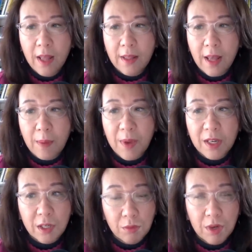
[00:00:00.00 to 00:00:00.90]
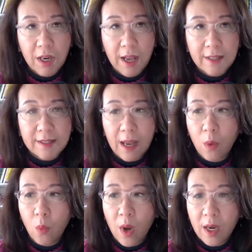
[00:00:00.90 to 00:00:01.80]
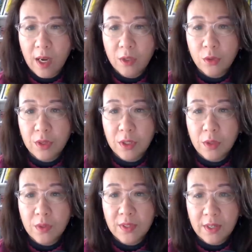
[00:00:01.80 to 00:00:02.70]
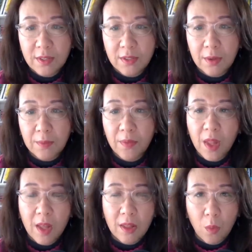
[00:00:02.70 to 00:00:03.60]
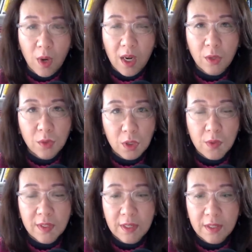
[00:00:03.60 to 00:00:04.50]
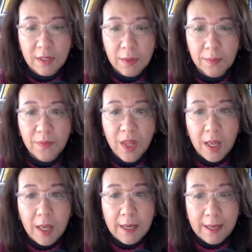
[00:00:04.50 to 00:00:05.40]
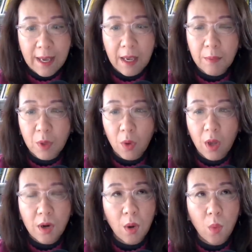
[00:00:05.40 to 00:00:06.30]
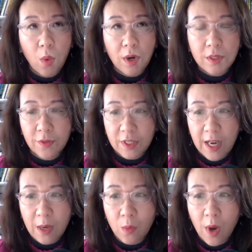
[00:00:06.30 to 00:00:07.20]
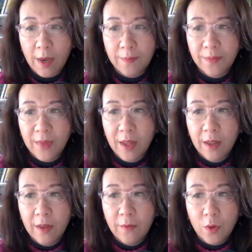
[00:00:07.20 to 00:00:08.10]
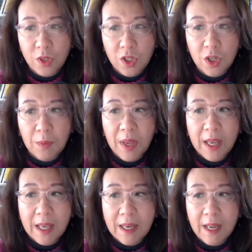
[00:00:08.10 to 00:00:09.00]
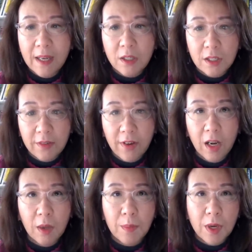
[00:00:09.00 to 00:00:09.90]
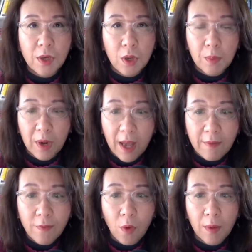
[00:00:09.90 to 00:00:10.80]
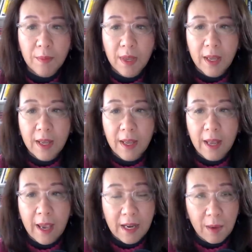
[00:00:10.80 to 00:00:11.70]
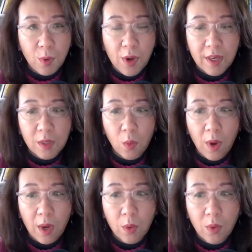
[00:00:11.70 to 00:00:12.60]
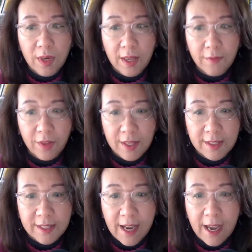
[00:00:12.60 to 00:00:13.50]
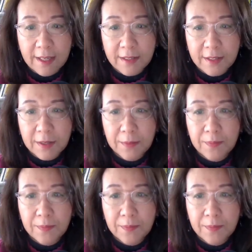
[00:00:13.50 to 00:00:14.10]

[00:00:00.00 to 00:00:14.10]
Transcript: that Beijing realized that one country, two system, the one country, two system game no longer works for Taiwan. For Xi Jinping, he needed to develop a new platform, and he appointed Wang Huning for this task.